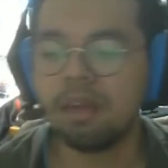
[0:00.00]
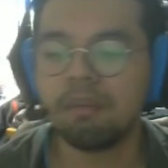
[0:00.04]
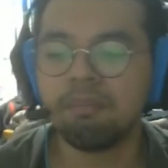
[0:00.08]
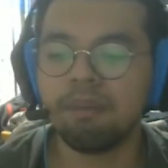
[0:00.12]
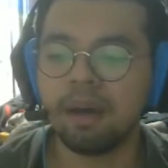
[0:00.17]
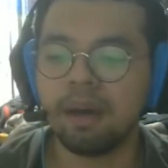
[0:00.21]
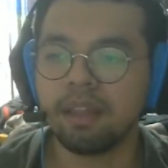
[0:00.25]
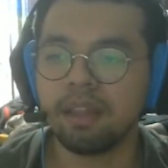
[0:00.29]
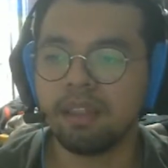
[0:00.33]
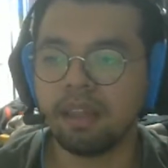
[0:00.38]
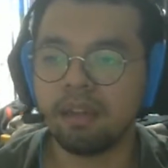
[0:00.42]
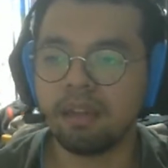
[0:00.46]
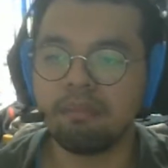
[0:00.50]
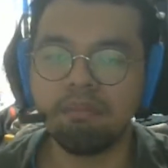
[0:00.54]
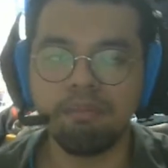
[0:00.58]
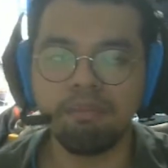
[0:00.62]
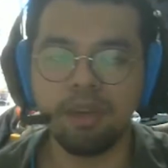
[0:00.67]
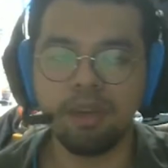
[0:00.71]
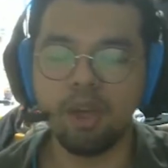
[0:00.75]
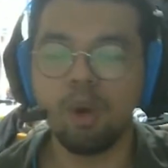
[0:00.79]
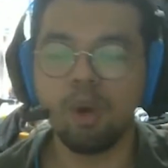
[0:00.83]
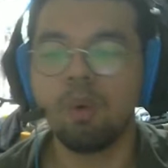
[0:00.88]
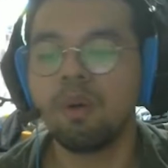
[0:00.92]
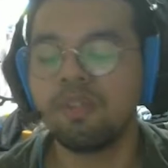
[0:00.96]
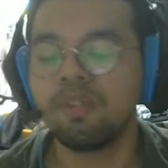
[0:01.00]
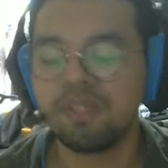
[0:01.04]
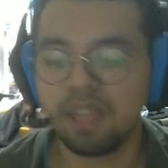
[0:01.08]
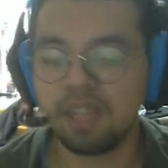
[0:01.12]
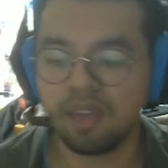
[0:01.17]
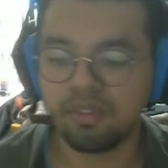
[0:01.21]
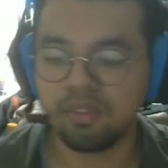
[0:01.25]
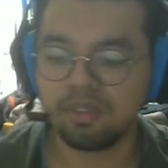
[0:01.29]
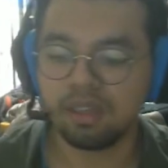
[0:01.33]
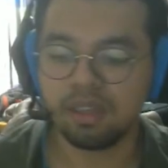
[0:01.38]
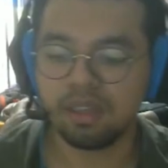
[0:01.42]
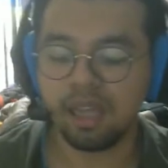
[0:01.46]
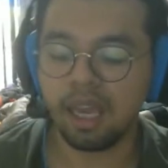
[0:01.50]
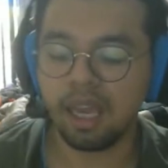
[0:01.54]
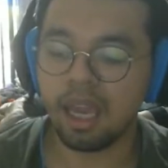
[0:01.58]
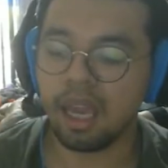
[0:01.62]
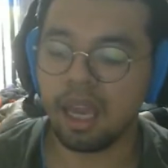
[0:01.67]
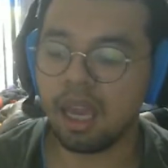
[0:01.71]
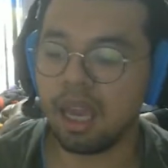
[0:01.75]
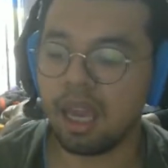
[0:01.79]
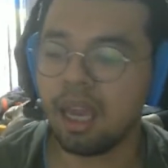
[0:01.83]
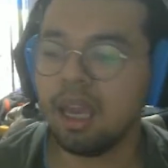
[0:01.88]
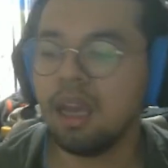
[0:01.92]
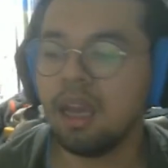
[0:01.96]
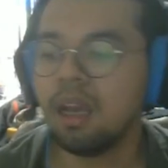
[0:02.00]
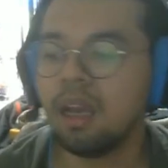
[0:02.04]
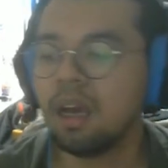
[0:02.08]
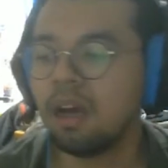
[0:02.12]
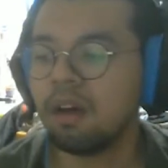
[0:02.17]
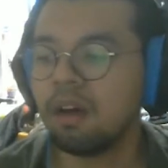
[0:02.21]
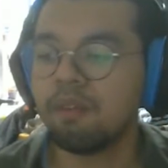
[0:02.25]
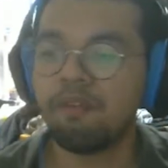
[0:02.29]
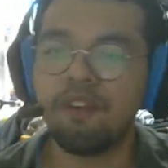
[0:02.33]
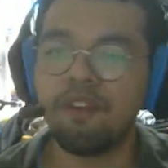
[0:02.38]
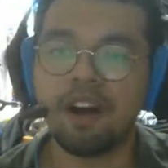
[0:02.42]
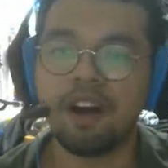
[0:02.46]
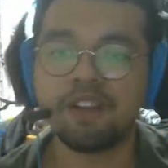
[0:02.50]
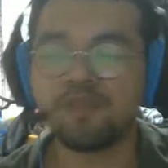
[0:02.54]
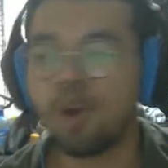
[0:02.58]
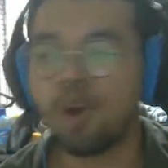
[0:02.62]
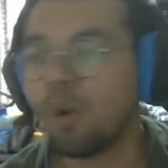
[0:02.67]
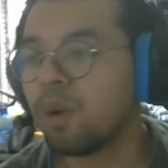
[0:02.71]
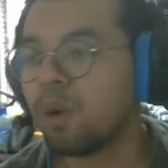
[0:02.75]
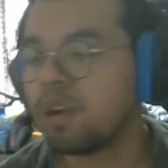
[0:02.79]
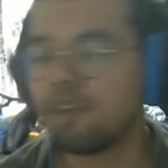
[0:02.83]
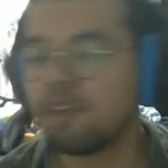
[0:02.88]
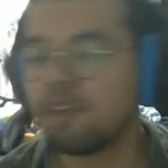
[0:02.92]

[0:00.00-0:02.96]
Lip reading: But then Beowulf saves the day. Fast forward